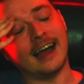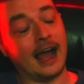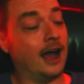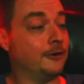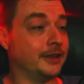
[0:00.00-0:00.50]

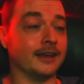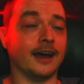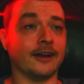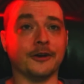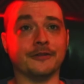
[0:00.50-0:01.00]
How he
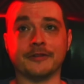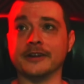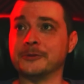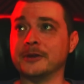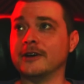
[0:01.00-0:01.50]
got a girlfriend
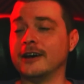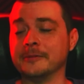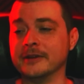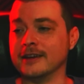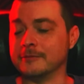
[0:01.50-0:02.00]
is
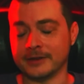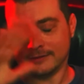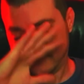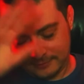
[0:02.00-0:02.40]
beyond me, but